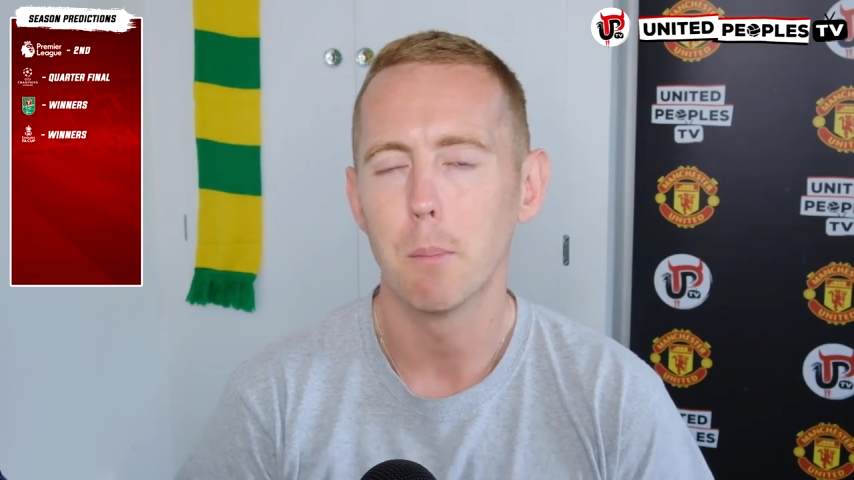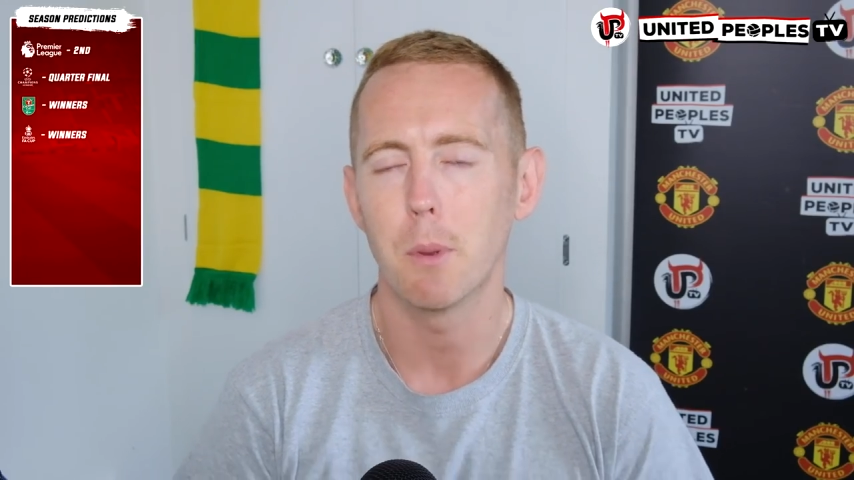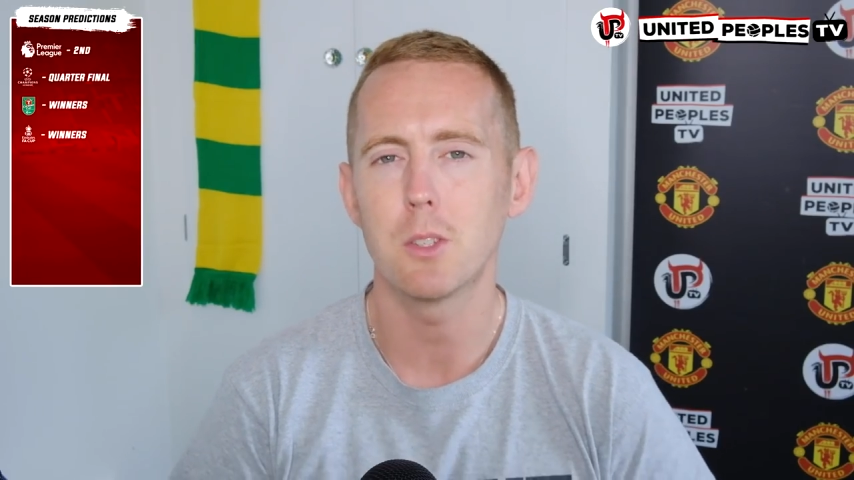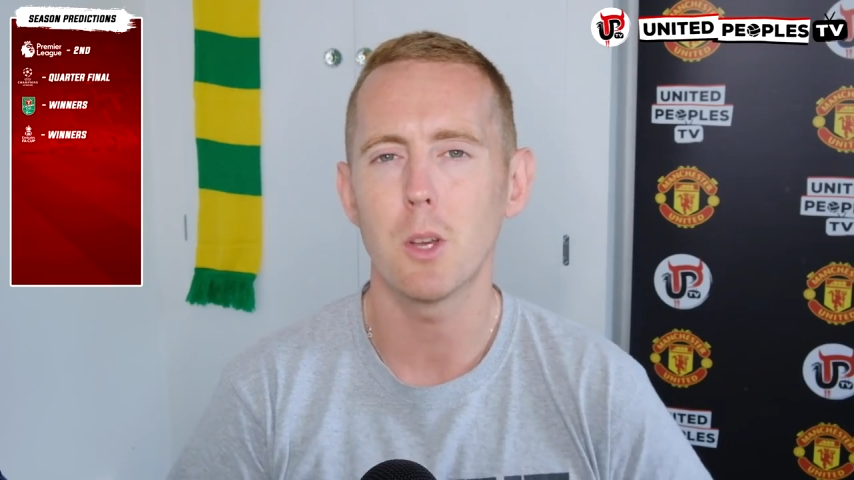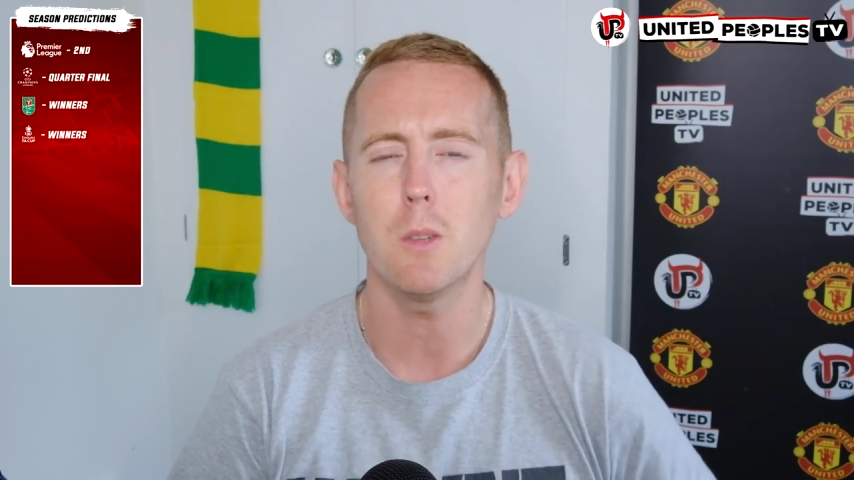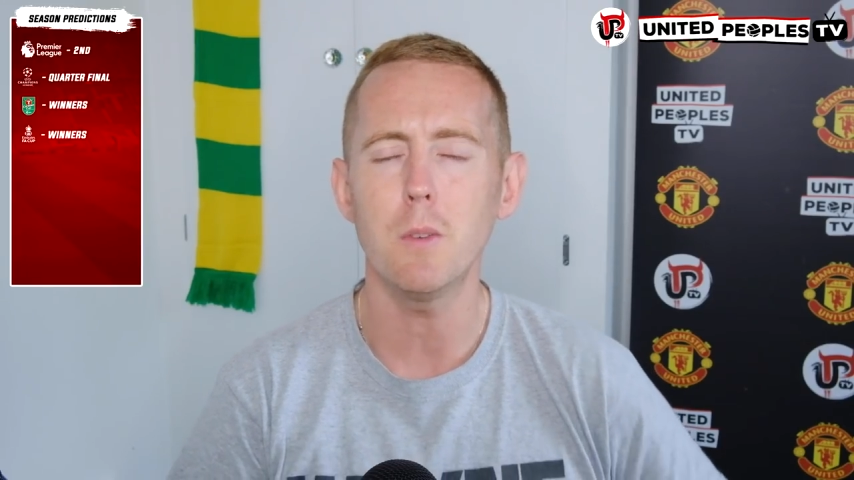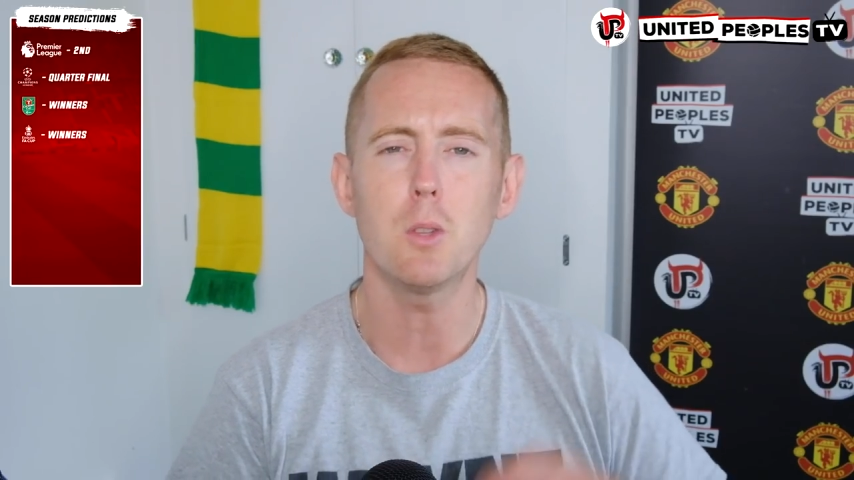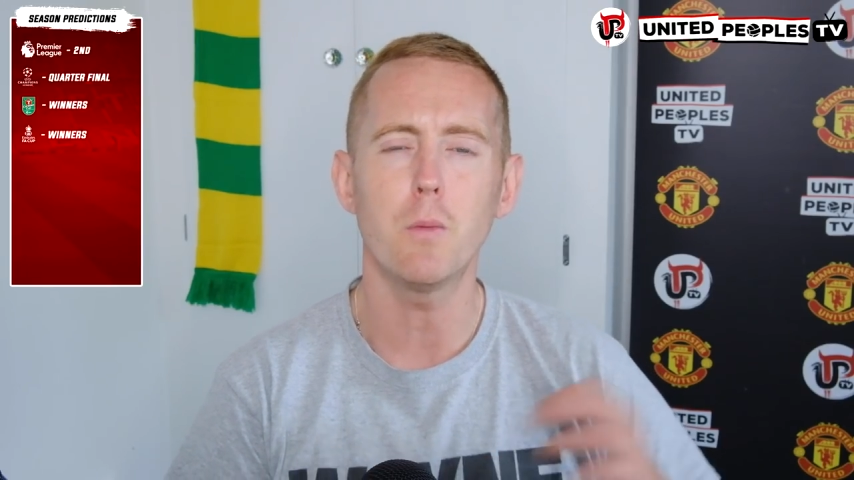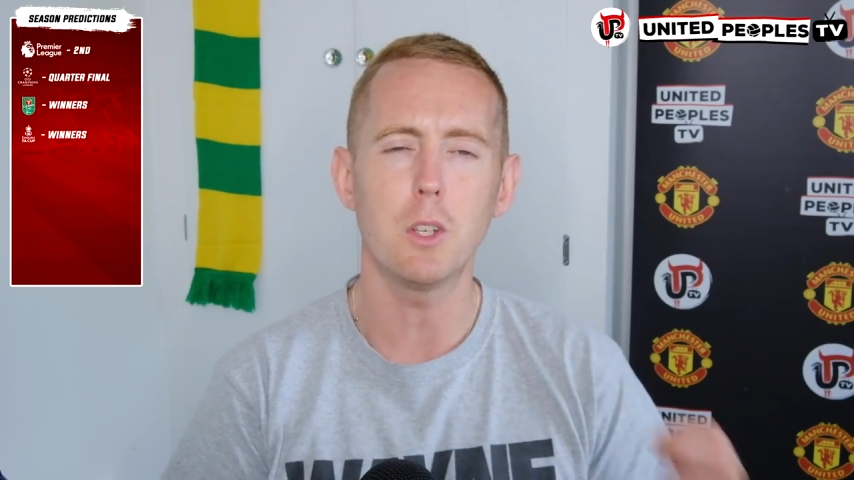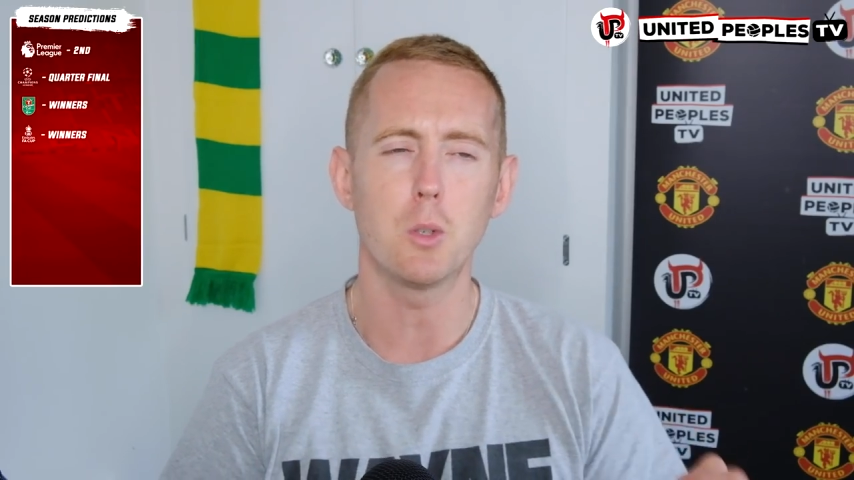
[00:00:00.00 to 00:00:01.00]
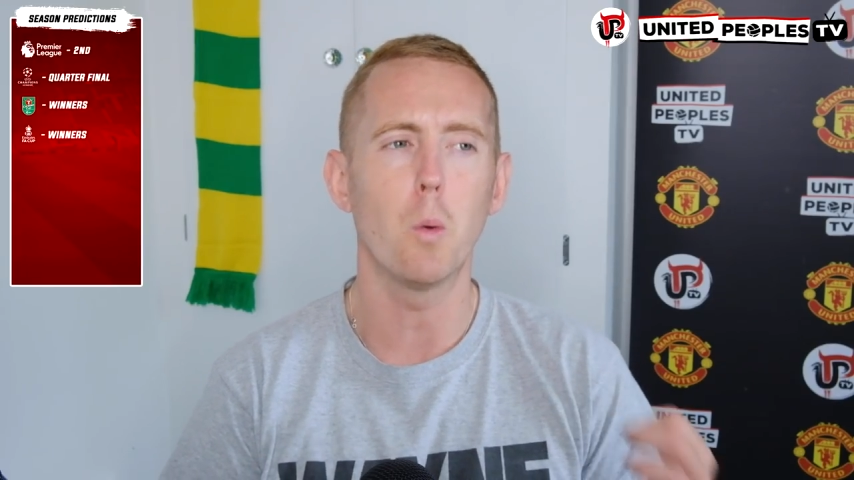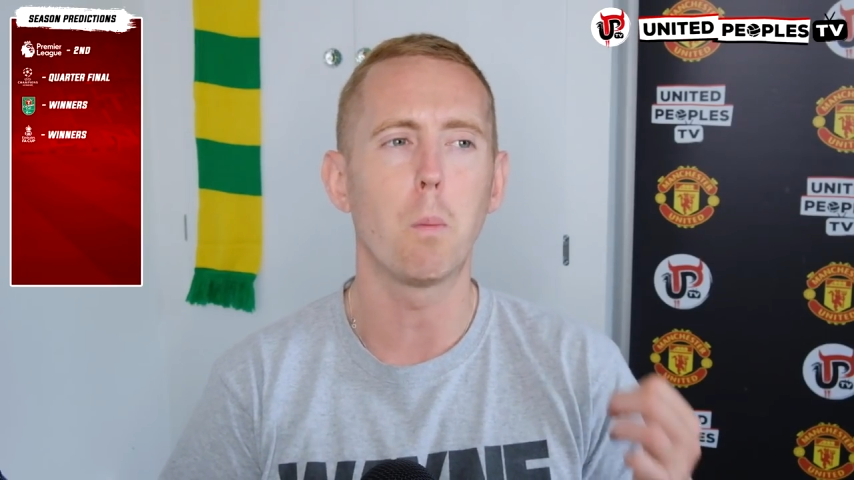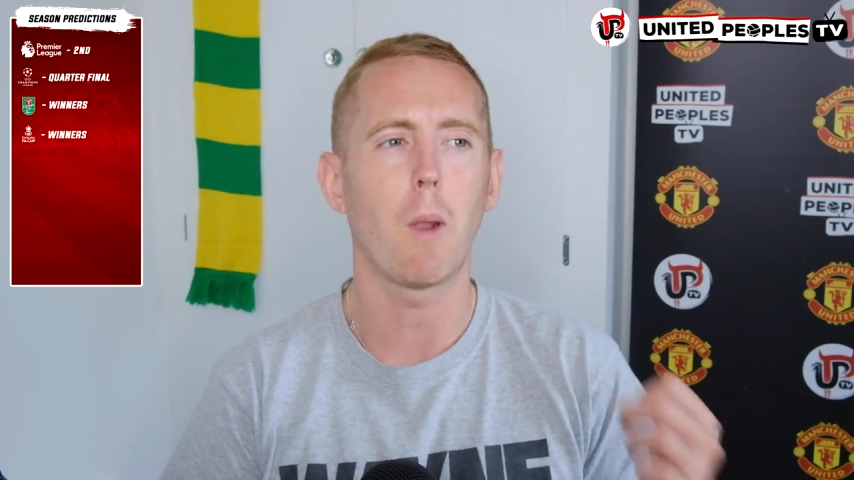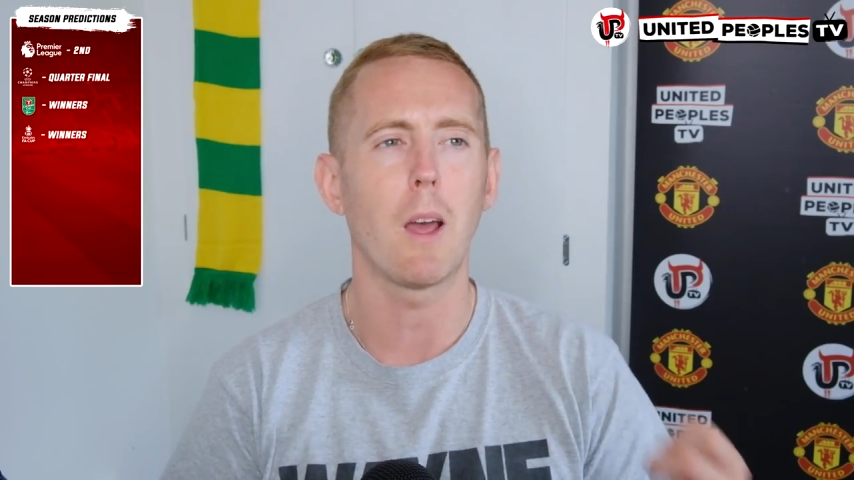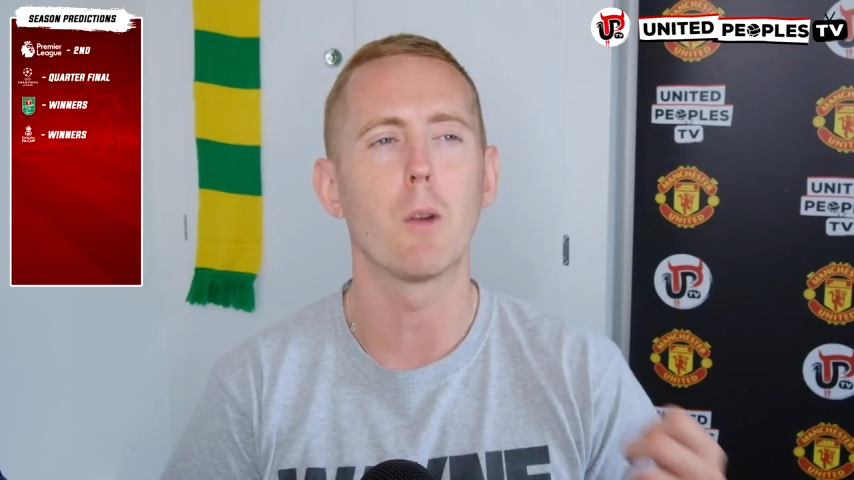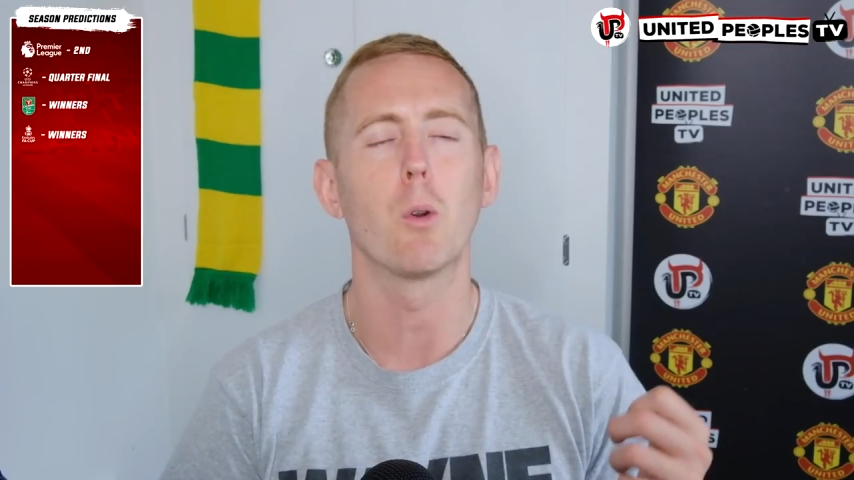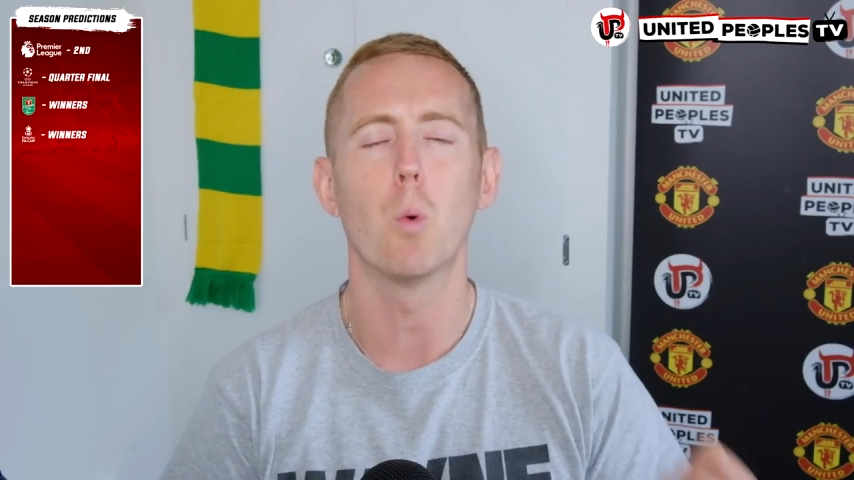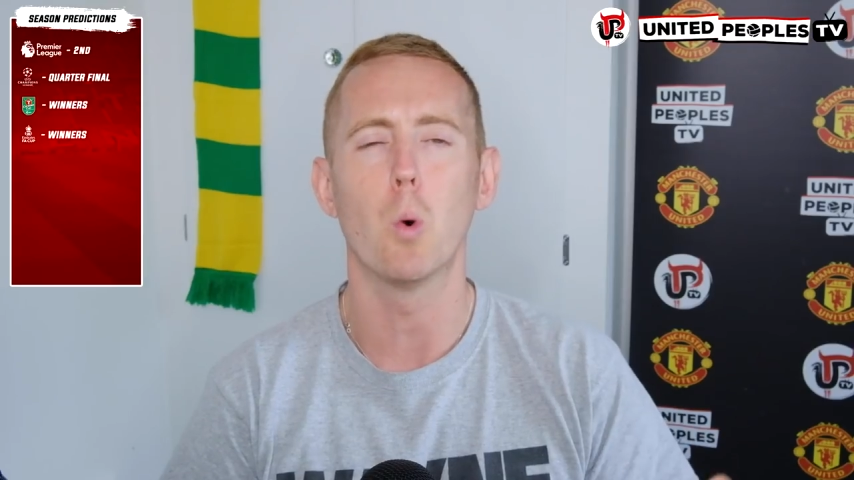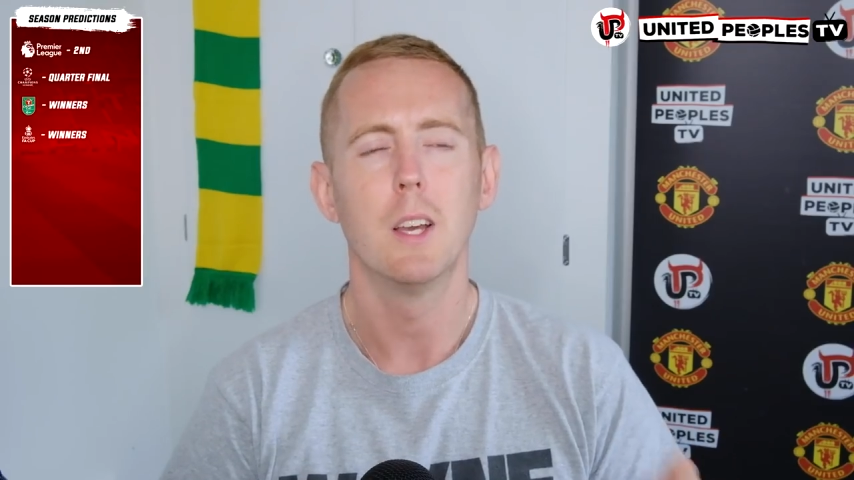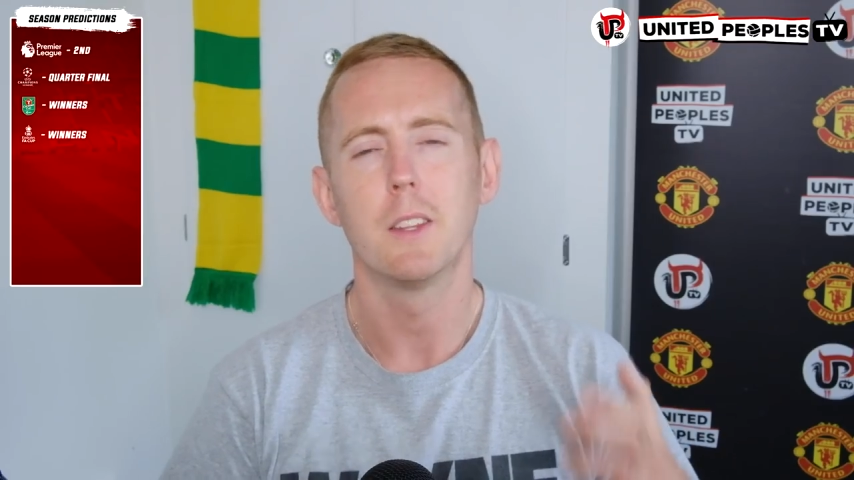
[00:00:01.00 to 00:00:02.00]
But in terms of individual player award,